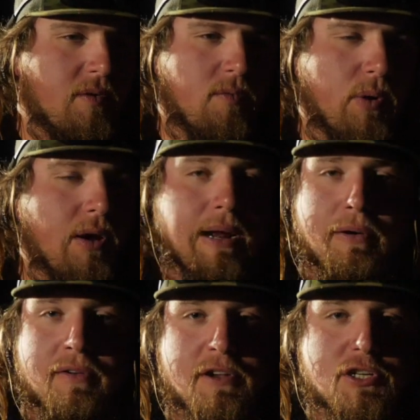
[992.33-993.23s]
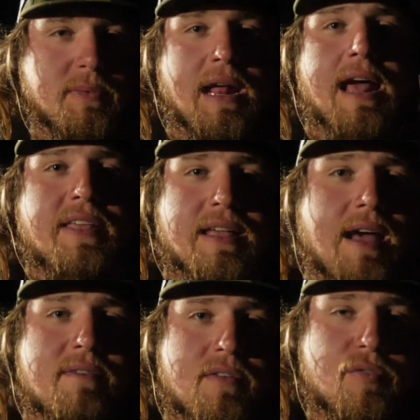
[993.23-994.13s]
well-rounded fishermen I think
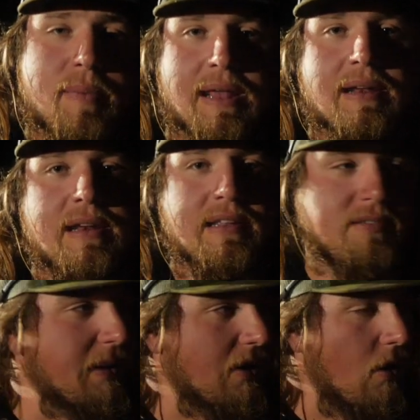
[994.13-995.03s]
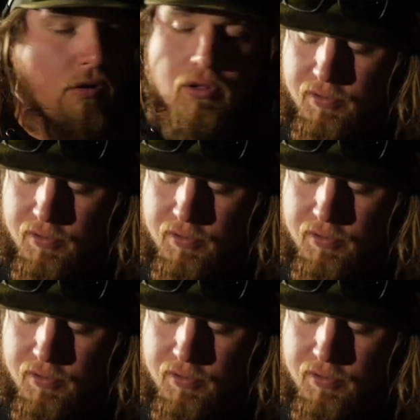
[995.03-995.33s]
I've ever met, and he's been all